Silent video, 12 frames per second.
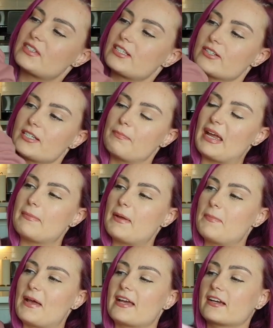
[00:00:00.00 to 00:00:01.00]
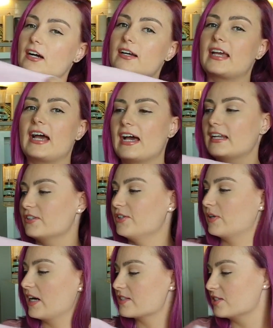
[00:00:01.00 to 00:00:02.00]
so it's a baby pink again. You
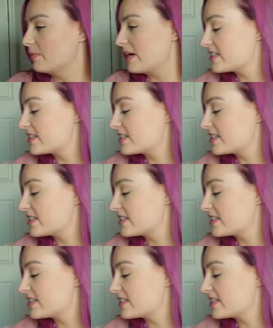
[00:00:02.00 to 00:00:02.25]
guys know my